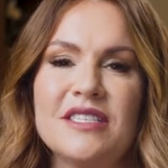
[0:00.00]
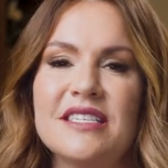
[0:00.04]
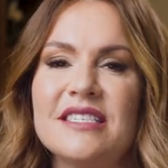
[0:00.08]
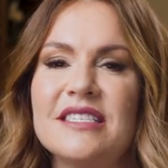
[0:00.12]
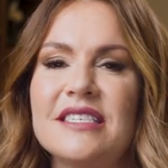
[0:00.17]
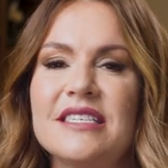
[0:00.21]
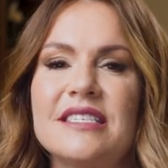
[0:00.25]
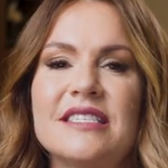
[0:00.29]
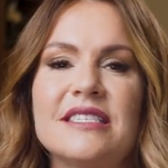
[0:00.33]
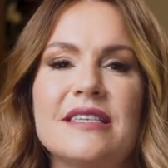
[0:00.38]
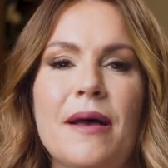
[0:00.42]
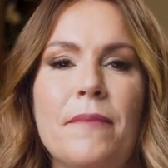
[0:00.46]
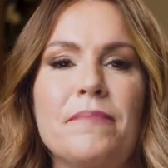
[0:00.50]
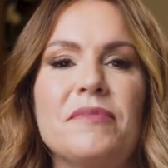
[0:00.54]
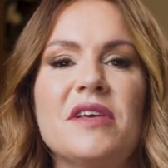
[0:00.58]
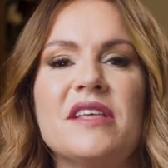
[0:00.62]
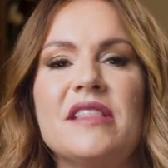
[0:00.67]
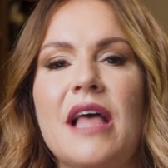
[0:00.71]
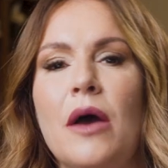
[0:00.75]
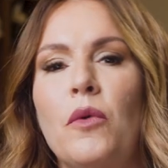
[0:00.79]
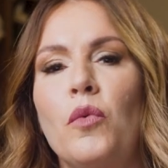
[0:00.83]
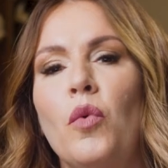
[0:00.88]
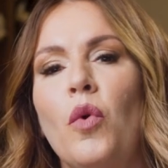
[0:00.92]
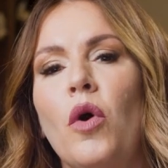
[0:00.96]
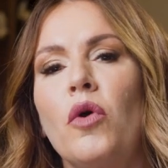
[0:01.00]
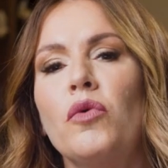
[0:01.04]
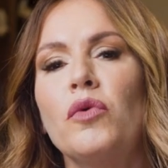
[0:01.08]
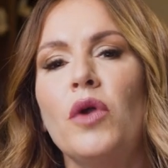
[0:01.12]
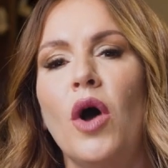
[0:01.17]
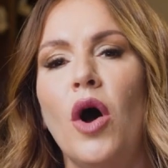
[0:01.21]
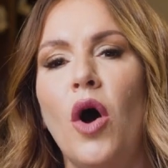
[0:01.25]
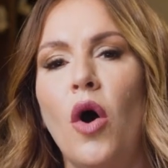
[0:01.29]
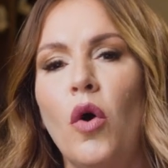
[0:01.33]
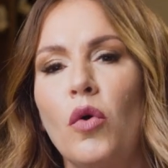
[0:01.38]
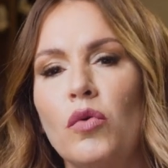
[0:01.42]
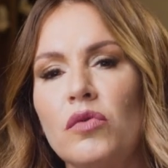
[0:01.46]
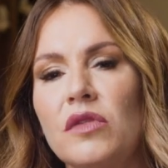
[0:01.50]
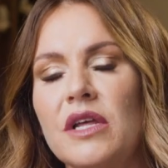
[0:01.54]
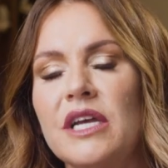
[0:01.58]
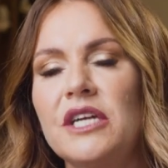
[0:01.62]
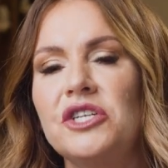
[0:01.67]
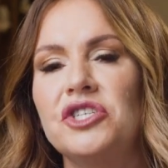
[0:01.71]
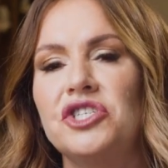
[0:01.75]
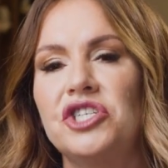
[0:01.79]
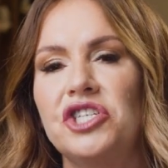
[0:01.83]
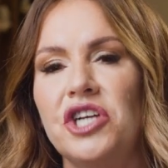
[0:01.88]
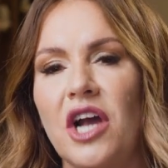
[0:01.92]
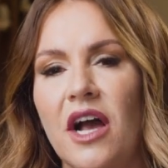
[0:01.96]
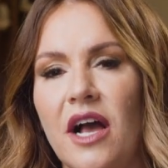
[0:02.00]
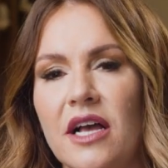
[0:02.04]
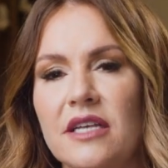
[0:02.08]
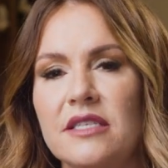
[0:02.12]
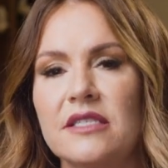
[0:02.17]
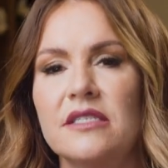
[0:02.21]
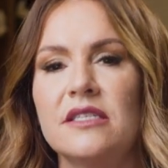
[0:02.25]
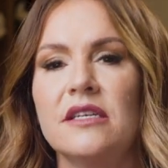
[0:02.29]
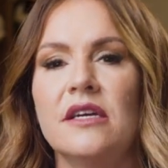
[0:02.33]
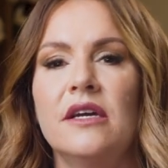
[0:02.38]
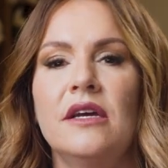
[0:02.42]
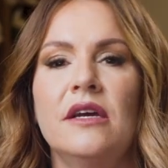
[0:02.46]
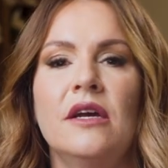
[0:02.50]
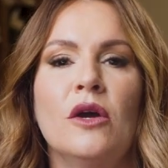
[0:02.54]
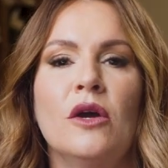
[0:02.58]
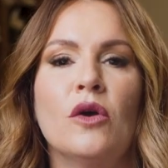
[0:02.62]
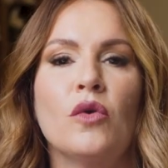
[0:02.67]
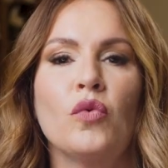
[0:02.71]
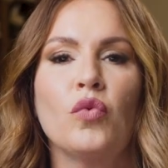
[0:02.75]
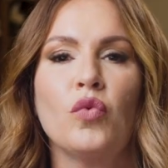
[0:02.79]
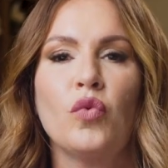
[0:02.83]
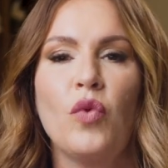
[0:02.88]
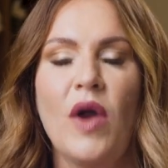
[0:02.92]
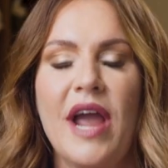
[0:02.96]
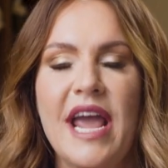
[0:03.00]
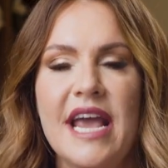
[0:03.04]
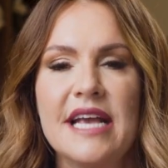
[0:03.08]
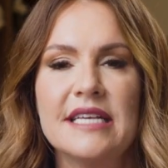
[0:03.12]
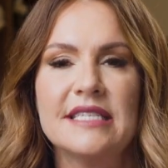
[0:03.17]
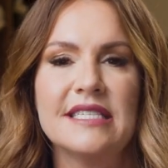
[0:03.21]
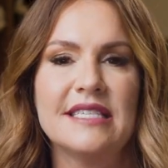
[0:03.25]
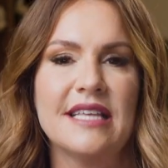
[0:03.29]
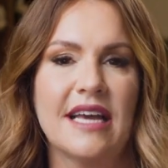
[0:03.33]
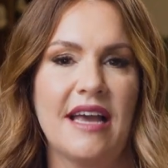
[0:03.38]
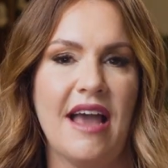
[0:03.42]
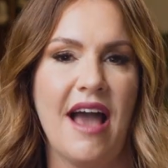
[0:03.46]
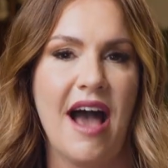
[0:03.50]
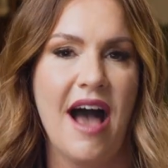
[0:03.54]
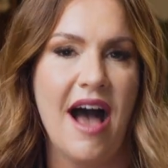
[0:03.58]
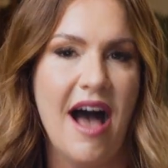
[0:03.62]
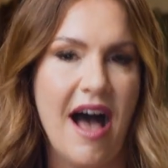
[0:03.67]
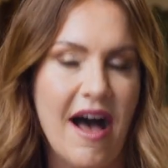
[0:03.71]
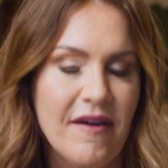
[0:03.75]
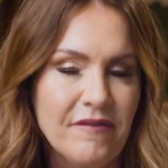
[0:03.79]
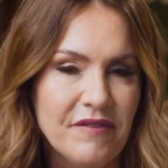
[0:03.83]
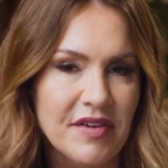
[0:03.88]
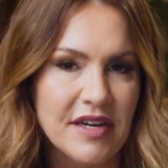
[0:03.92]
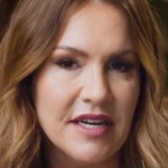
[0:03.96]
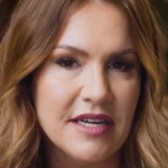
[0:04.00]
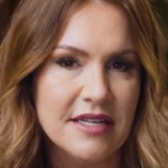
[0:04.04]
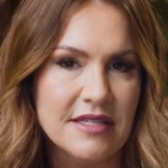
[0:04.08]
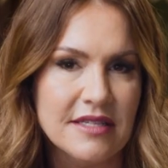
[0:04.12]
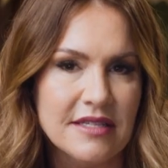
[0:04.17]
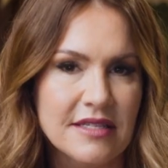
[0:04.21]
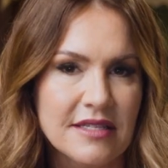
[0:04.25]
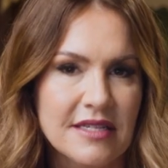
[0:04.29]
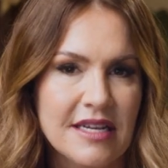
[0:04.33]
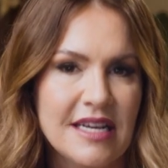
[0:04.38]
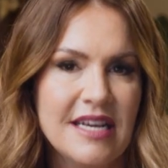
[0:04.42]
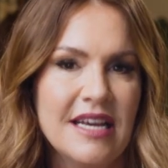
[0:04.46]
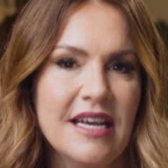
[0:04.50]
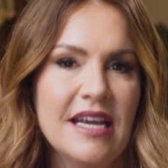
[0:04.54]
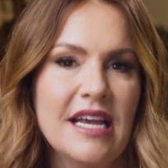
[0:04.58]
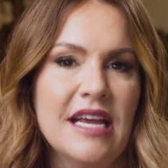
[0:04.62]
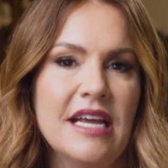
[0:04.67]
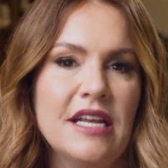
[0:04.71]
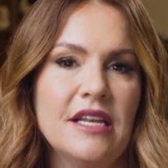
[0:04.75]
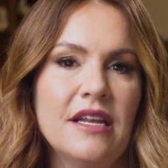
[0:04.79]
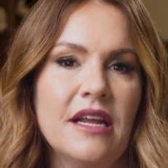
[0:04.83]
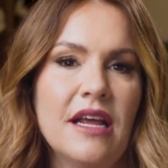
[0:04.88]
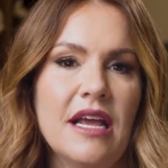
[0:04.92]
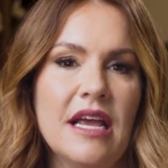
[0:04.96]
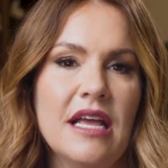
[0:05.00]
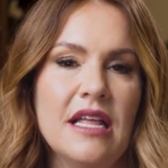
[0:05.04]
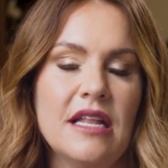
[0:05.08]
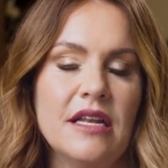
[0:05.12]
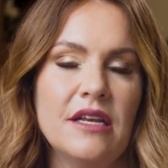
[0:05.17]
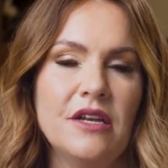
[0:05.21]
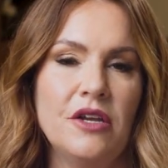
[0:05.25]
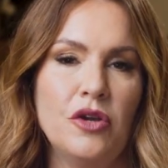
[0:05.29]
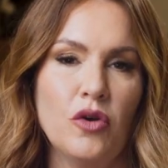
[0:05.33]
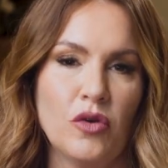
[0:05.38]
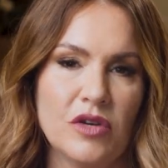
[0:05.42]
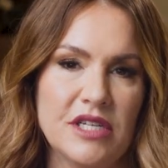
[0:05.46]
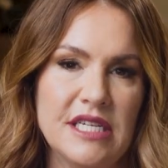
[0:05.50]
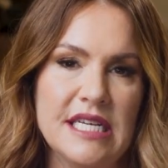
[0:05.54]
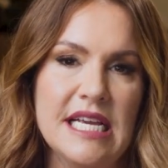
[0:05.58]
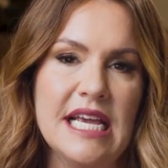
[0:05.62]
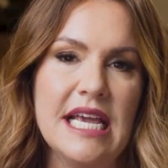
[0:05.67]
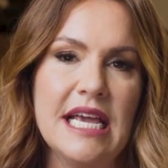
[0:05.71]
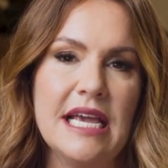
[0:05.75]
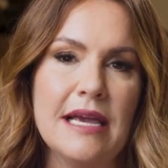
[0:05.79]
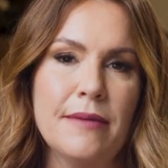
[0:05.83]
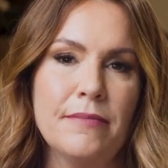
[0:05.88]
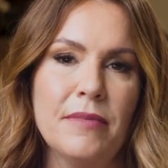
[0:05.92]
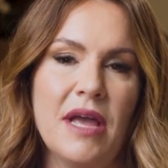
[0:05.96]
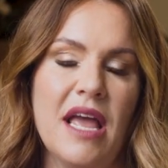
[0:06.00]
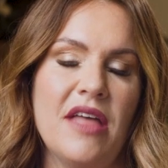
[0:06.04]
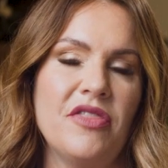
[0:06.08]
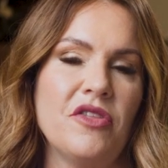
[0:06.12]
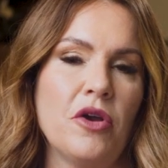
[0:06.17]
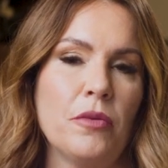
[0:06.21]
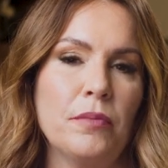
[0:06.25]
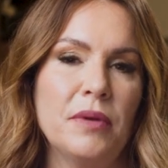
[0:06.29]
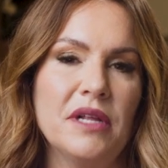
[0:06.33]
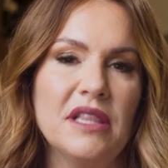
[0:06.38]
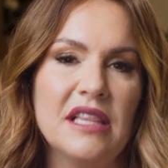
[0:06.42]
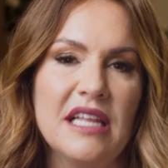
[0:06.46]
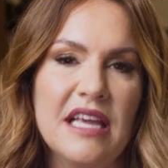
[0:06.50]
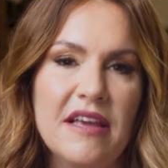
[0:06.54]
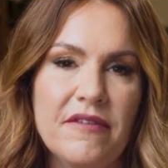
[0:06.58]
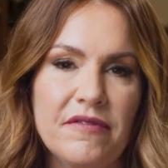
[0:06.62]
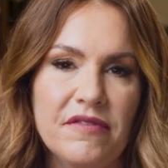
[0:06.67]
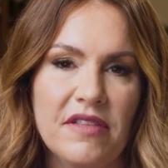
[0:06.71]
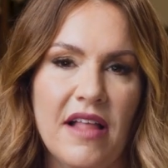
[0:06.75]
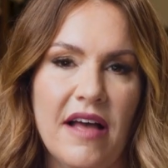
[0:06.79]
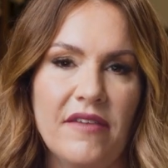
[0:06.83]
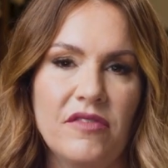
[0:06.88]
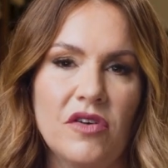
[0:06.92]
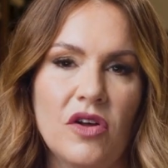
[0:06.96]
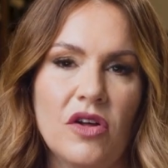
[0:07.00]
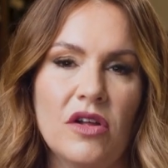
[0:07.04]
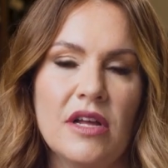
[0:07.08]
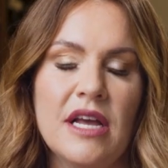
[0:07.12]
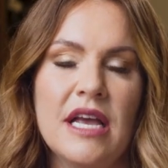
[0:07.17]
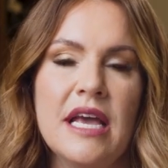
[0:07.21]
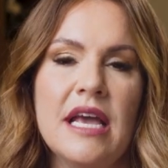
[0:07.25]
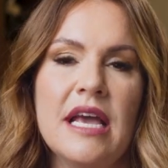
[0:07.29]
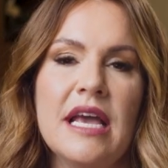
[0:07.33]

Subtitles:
This is something that won't only just raise the confidence in your team and their belief level.